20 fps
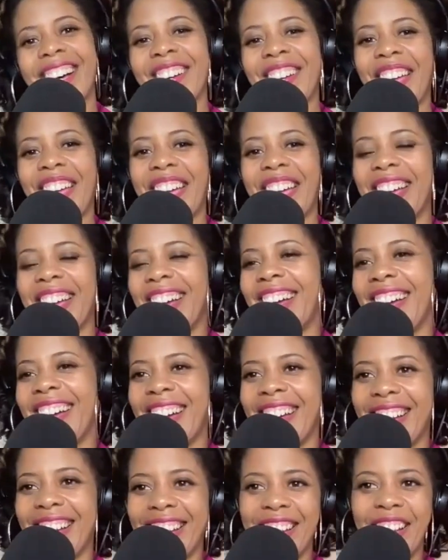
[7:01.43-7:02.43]

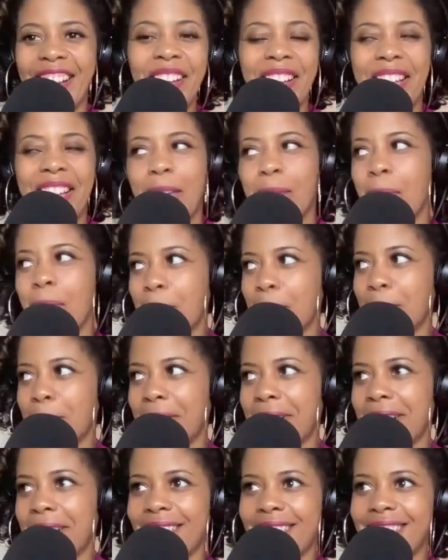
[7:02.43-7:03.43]
Okay. Am I
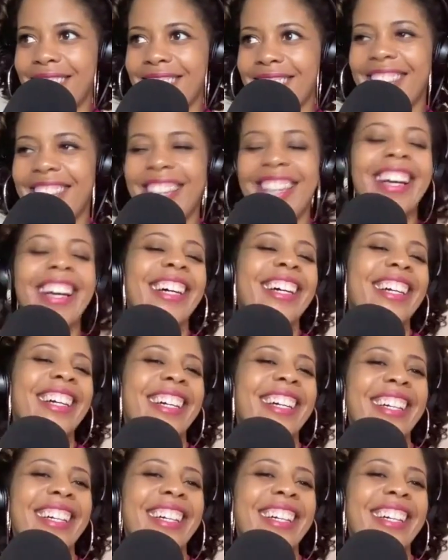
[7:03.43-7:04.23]
prepared? Let's see.